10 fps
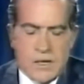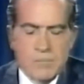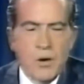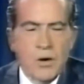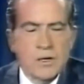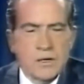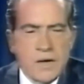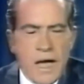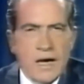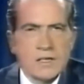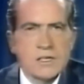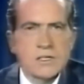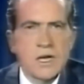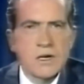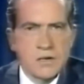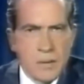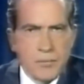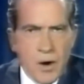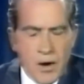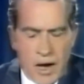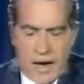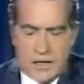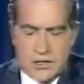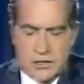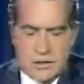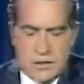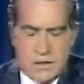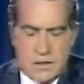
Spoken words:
This import tax is a temporary action.